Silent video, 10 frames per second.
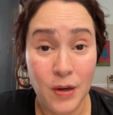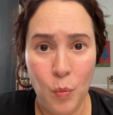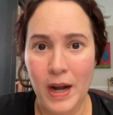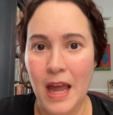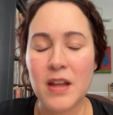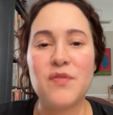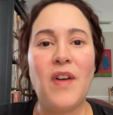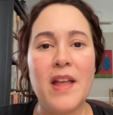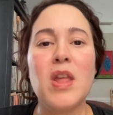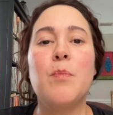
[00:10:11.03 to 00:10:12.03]
When I
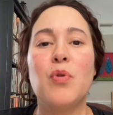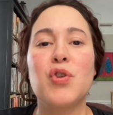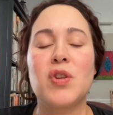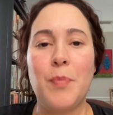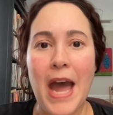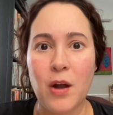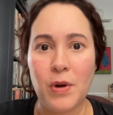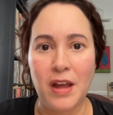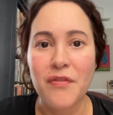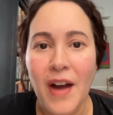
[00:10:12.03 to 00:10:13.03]
finally pushed back, when
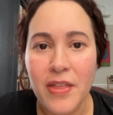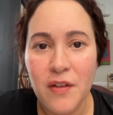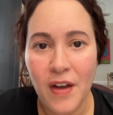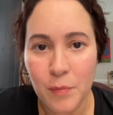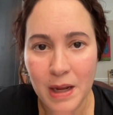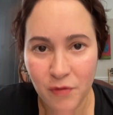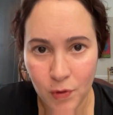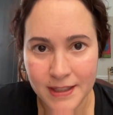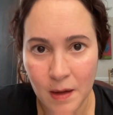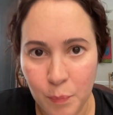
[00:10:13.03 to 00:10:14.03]
I finally found my
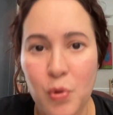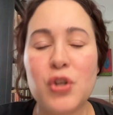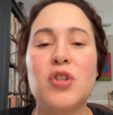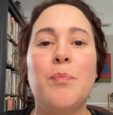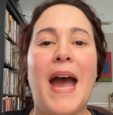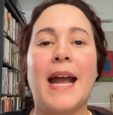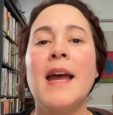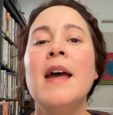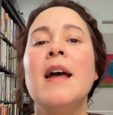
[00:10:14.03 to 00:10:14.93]
voice and pushed back,